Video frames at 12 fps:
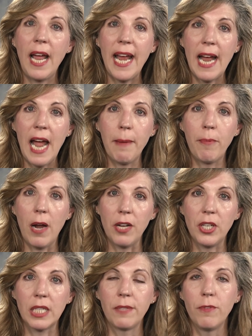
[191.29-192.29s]
AI
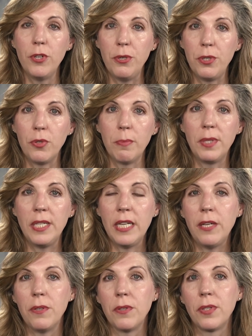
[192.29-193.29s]
projects for newsrooms to
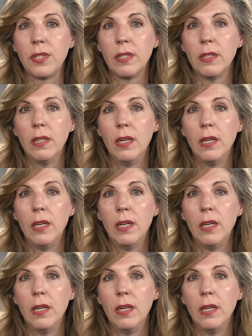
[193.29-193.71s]
use.